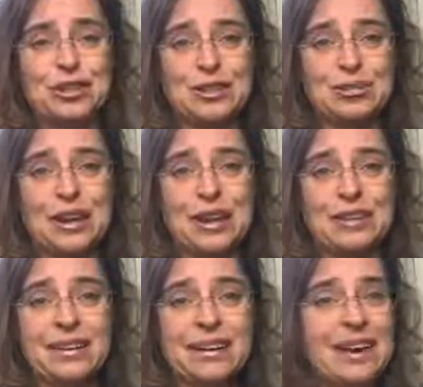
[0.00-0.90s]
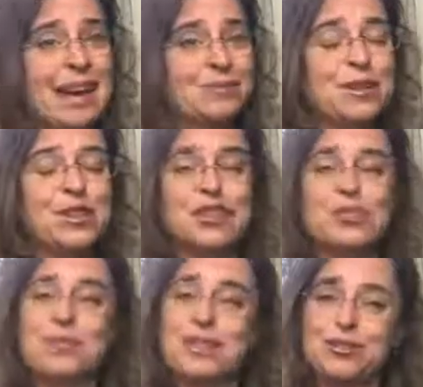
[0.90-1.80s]
this way. And we
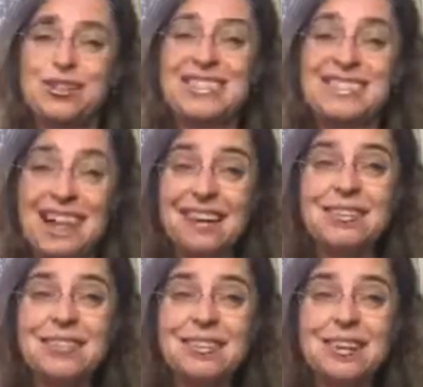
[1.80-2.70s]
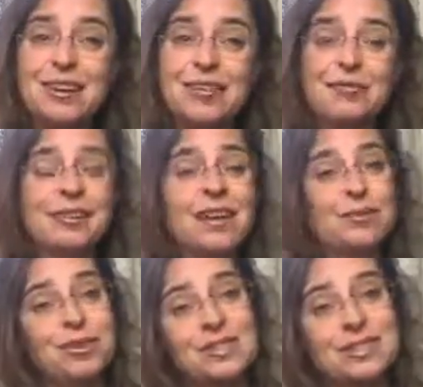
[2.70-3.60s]
sort of settle for
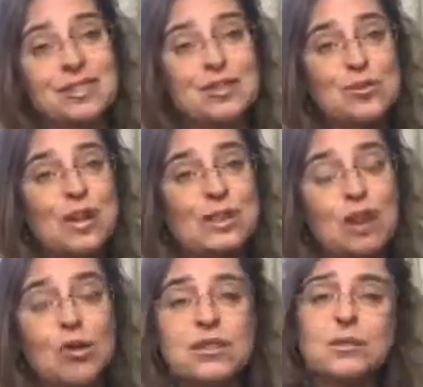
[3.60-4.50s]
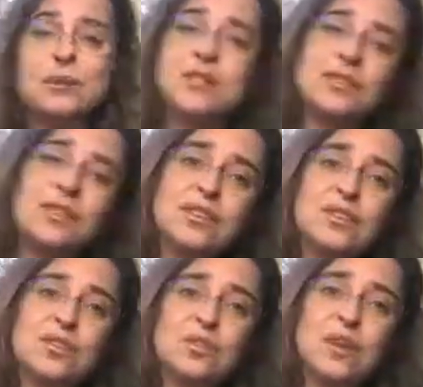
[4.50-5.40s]
like, well, this is the way it's always been, so
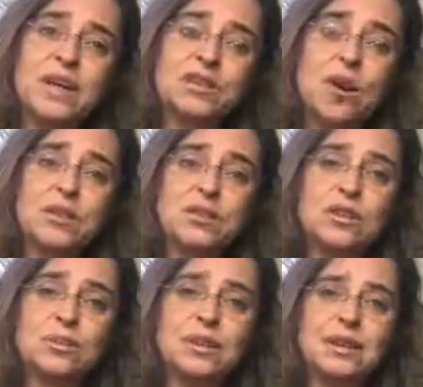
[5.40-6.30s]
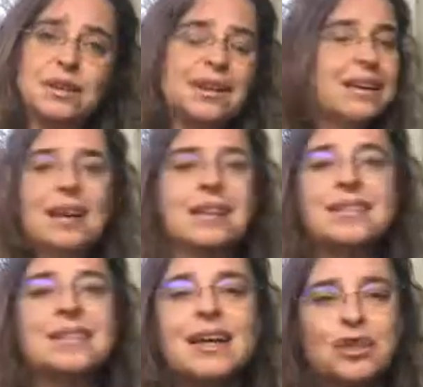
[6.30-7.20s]
this is the way it's always going to be. And
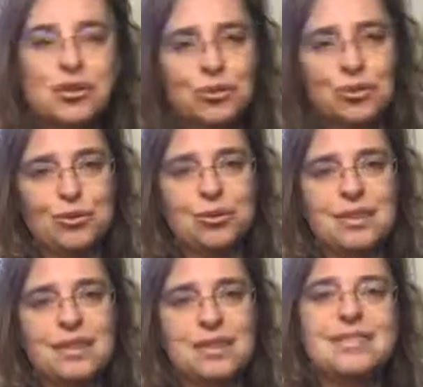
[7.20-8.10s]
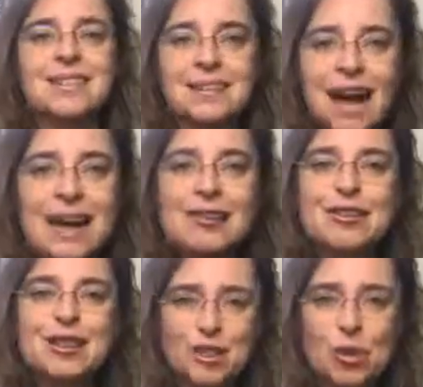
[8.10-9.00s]
that's not true. That's a lie
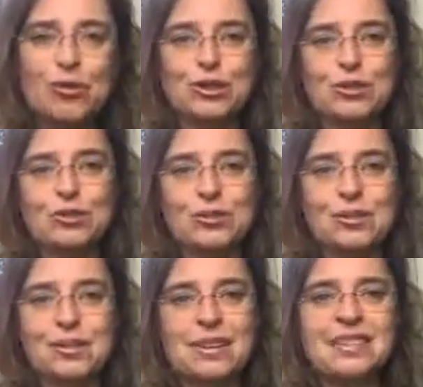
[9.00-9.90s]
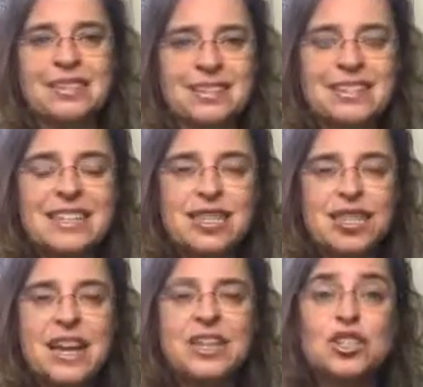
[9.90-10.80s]
that they told you. Things can
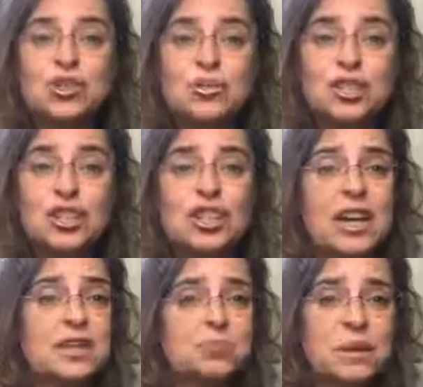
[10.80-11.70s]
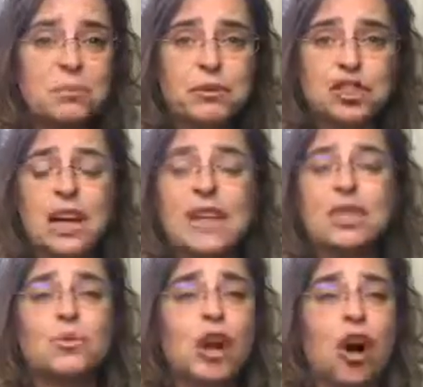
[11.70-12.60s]
change, you can change, people
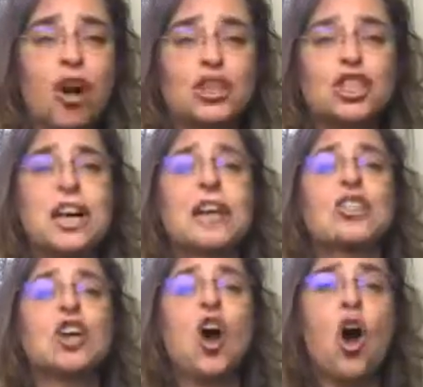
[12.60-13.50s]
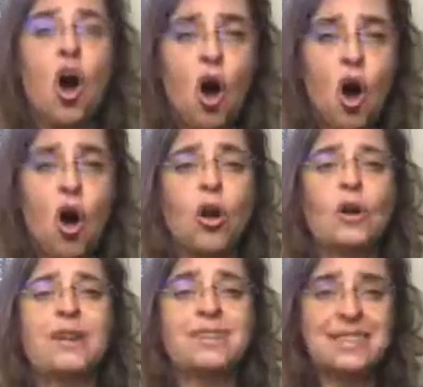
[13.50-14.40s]
change, we all change
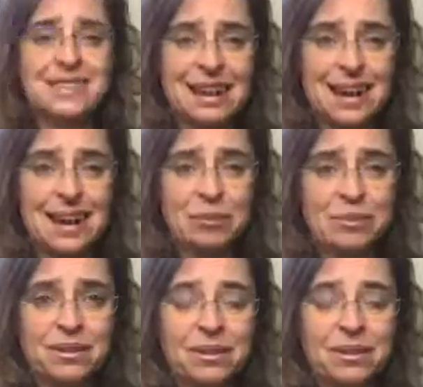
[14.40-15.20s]
all the time.